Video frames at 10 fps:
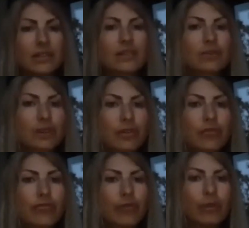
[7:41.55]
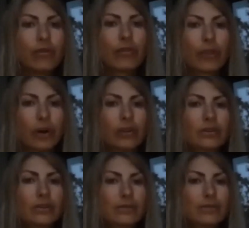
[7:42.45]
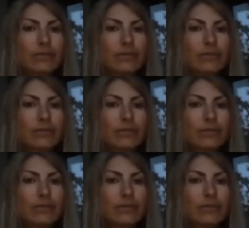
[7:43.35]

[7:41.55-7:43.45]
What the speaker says: That's why you're full of thoughts,